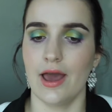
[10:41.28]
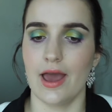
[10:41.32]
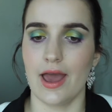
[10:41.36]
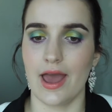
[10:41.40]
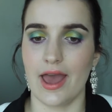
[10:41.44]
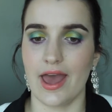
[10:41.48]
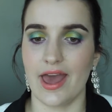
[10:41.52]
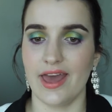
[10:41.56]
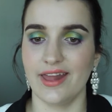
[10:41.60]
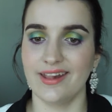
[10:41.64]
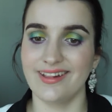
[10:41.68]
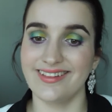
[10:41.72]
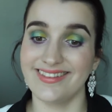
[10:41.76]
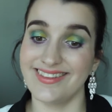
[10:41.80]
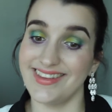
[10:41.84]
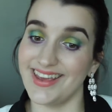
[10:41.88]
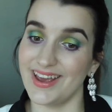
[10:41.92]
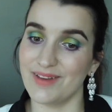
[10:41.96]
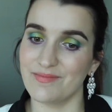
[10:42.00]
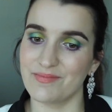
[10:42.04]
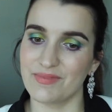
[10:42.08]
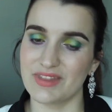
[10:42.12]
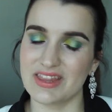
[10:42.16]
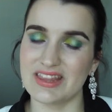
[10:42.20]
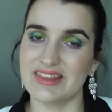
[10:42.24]
And
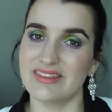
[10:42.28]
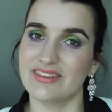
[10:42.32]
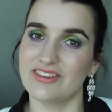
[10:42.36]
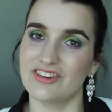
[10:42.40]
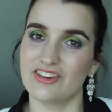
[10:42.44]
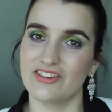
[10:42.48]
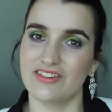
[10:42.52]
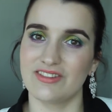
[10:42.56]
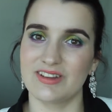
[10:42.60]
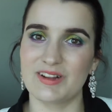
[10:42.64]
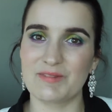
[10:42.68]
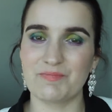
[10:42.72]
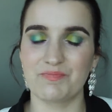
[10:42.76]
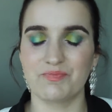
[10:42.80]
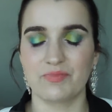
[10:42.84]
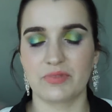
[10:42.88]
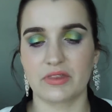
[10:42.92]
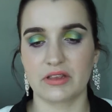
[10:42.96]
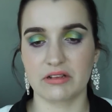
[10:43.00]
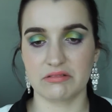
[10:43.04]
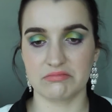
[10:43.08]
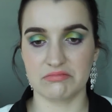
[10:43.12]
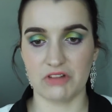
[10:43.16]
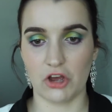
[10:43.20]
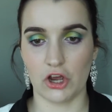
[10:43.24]
yeah, just
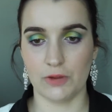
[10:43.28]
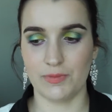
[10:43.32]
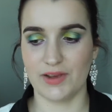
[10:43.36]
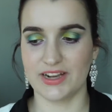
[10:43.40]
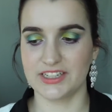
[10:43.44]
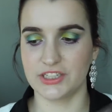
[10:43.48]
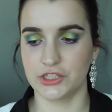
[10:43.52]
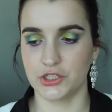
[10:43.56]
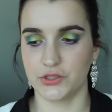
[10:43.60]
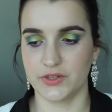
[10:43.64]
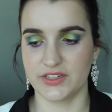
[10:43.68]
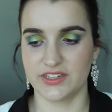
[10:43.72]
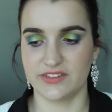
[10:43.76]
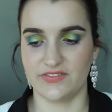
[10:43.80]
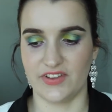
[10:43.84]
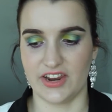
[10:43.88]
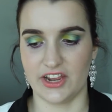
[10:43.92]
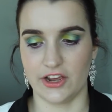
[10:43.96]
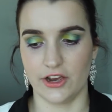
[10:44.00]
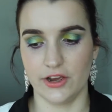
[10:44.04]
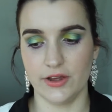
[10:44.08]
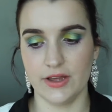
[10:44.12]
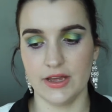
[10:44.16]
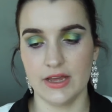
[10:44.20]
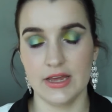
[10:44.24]
I hope you guys enjoyed this
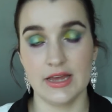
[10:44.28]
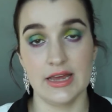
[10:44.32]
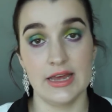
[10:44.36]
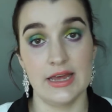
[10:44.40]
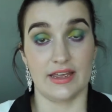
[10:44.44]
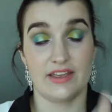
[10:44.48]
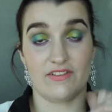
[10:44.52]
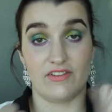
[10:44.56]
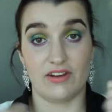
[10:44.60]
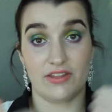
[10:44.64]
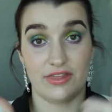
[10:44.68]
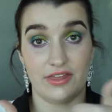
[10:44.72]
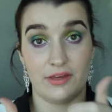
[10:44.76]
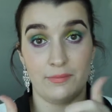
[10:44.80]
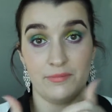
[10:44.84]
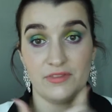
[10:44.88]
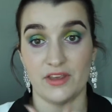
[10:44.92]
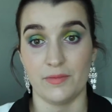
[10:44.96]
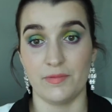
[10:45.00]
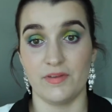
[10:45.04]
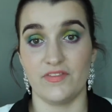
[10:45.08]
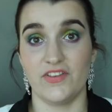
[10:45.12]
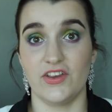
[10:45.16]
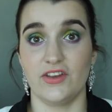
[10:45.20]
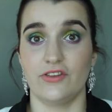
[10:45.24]
video. Give it a thumbs
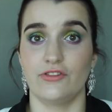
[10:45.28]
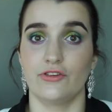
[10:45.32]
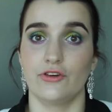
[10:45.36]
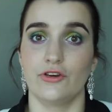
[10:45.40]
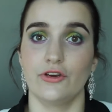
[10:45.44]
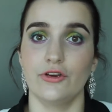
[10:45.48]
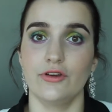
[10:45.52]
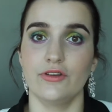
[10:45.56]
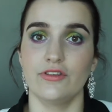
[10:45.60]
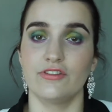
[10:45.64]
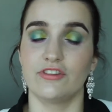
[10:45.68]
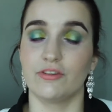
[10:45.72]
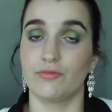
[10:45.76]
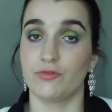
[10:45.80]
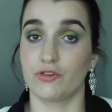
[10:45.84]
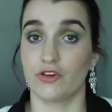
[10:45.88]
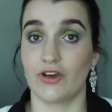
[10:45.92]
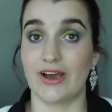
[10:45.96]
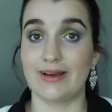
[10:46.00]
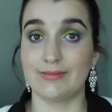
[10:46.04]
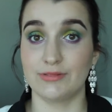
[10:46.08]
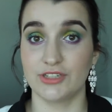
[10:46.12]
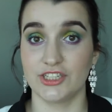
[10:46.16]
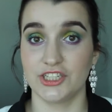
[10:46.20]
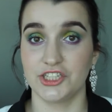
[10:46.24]
up if you do.
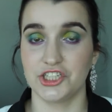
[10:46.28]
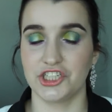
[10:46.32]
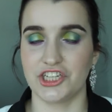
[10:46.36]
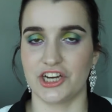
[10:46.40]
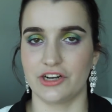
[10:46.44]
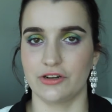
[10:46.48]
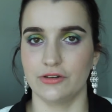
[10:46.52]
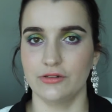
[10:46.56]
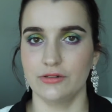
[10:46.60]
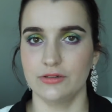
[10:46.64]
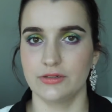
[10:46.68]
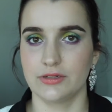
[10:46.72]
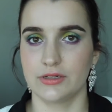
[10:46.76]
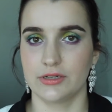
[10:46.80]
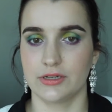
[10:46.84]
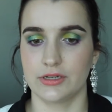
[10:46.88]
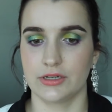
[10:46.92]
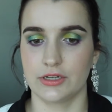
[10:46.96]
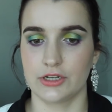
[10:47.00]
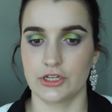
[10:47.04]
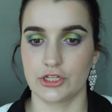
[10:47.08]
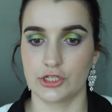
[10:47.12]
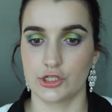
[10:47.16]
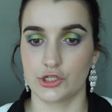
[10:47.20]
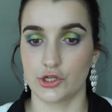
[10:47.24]
Subscribe to the channel
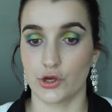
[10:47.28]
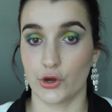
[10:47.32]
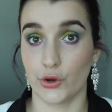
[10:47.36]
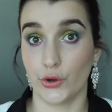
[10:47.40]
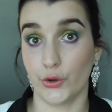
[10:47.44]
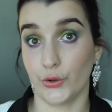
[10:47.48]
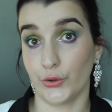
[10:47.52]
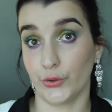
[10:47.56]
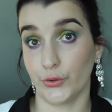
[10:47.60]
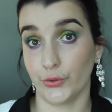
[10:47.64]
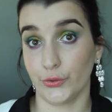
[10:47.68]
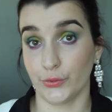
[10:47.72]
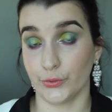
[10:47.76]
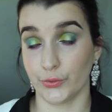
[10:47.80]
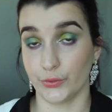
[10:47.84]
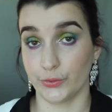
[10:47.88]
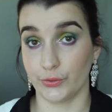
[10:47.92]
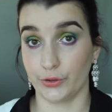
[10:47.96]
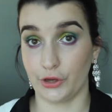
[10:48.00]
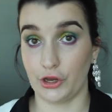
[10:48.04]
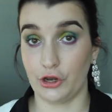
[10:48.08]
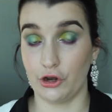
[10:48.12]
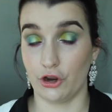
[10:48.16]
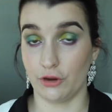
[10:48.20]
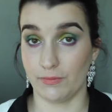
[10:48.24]
so
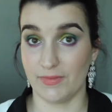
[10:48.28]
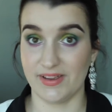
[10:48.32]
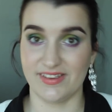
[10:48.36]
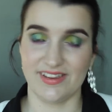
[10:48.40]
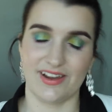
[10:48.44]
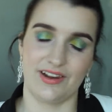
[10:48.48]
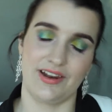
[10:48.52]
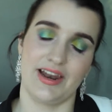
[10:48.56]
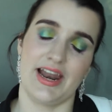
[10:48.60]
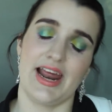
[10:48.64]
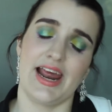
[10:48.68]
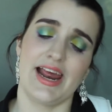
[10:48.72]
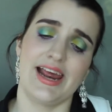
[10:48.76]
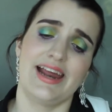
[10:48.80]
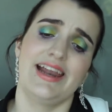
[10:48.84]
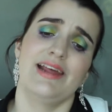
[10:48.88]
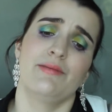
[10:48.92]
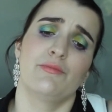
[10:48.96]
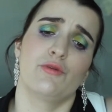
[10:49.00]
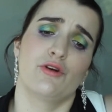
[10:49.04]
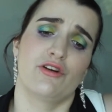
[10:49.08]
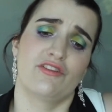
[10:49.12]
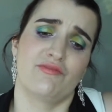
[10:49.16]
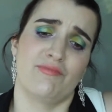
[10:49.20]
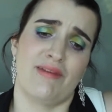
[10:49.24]
you don't miss out on any
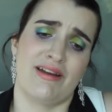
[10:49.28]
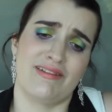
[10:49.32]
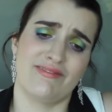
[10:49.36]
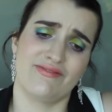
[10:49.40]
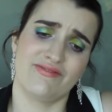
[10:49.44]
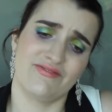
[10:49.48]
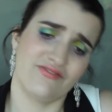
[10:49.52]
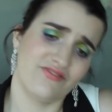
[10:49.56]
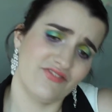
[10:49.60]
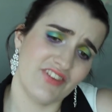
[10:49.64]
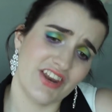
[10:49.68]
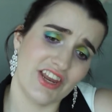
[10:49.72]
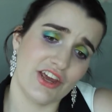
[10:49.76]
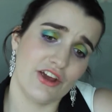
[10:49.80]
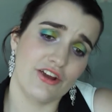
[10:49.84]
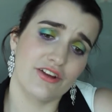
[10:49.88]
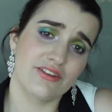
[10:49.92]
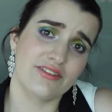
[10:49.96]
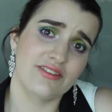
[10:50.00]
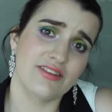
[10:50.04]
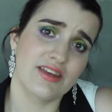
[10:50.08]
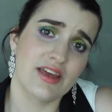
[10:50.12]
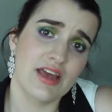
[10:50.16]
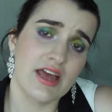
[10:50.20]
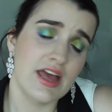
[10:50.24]
more of my
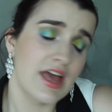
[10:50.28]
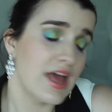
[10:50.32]
videos.